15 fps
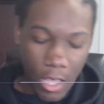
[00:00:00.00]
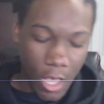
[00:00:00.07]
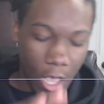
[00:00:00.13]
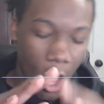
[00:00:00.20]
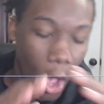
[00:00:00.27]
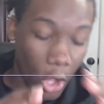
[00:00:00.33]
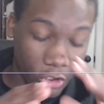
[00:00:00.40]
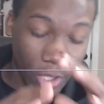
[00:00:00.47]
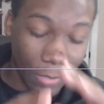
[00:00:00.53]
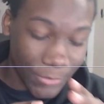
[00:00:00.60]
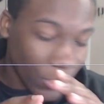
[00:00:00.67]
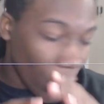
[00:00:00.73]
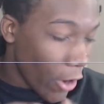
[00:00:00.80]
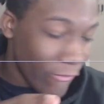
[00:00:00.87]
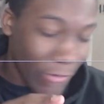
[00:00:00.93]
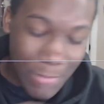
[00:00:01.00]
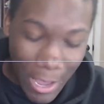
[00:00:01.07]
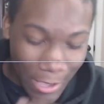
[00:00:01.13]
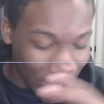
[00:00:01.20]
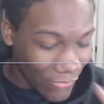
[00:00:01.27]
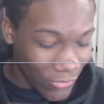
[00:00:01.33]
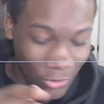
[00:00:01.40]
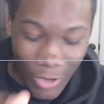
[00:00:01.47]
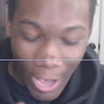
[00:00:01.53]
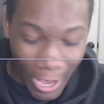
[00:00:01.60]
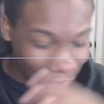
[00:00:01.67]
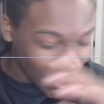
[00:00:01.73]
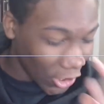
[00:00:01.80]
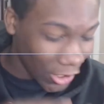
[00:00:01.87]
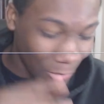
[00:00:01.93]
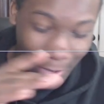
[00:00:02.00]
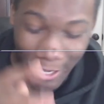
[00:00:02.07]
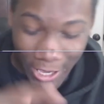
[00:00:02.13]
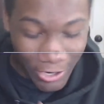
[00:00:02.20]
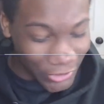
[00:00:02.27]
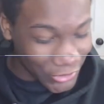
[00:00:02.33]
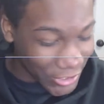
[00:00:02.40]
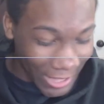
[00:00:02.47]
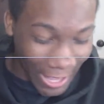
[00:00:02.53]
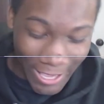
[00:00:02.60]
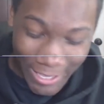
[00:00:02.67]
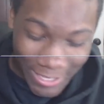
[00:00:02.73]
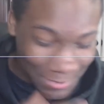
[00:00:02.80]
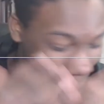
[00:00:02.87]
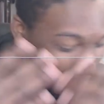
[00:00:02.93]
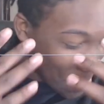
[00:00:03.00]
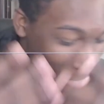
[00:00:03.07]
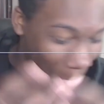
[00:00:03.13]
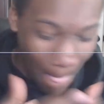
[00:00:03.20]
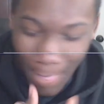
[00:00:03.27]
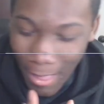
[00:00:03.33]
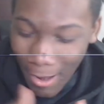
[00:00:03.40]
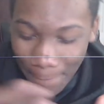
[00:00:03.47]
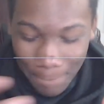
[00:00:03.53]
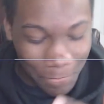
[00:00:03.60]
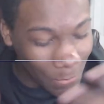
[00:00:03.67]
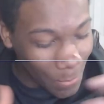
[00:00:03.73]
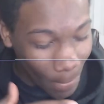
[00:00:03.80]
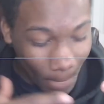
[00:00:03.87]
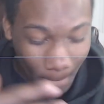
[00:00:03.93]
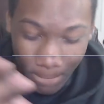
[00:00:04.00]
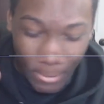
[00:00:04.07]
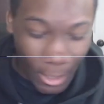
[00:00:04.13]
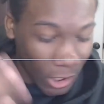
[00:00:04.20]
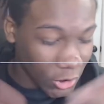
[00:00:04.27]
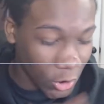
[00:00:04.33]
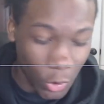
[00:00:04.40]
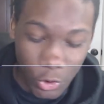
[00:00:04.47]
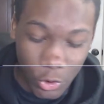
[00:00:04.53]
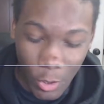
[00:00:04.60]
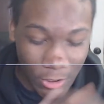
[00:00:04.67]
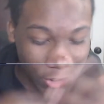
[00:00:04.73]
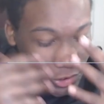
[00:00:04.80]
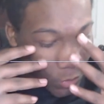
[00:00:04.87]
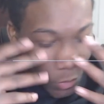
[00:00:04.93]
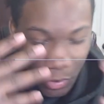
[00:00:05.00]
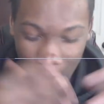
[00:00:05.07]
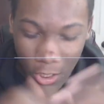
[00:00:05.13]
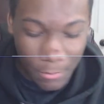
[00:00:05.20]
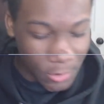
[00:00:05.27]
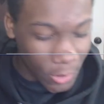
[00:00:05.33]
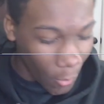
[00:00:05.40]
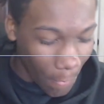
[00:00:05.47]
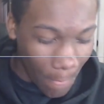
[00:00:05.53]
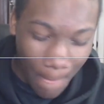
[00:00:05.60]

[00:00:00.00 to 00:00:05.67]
Also, I'm sorry if I'm not giving you guys all of my energy. Like, I told you I just woke up, so,